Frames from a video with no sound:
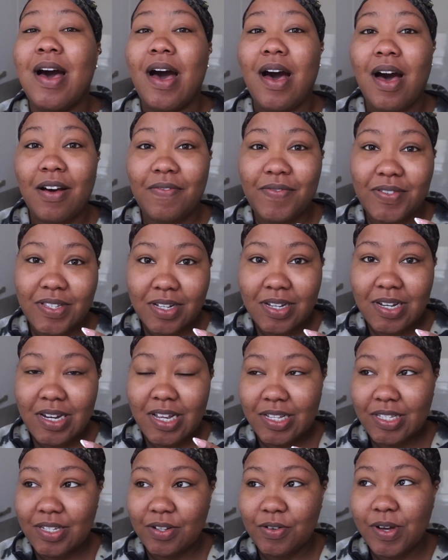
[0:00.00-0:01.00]
After
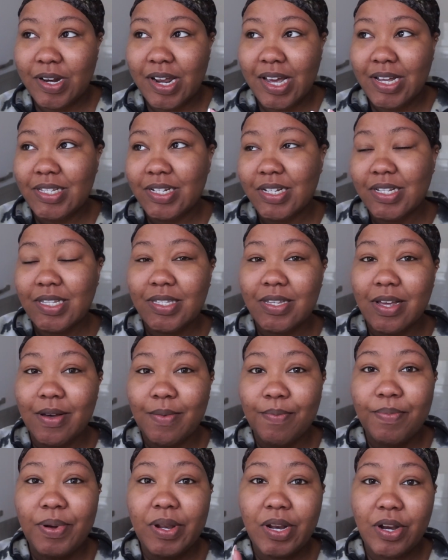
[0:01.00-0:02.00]
later on, I did
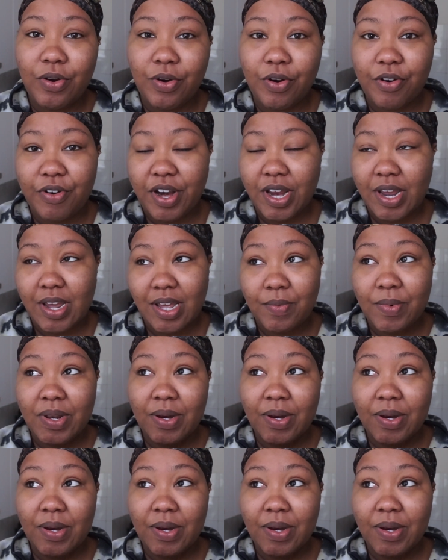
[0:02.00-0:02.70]
some pilori.